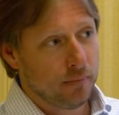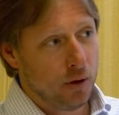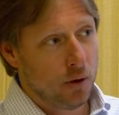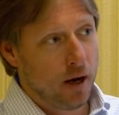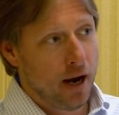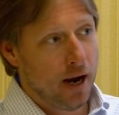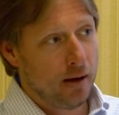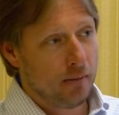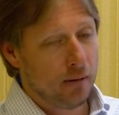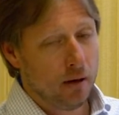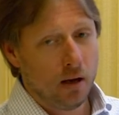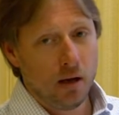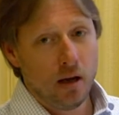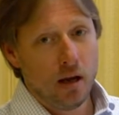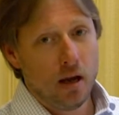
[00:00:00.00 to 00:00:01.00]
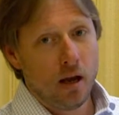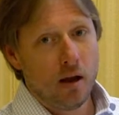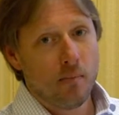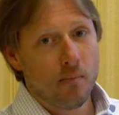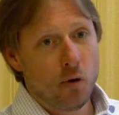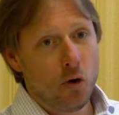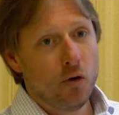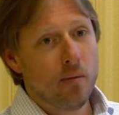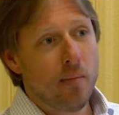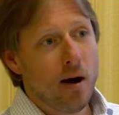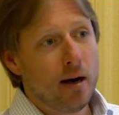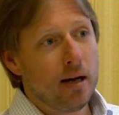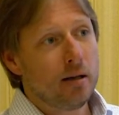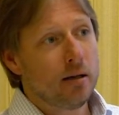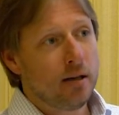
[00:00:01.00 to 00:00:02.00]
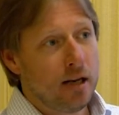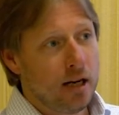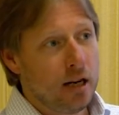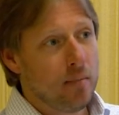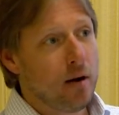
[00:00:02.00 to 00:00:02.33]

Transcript: okay? Move the money to TD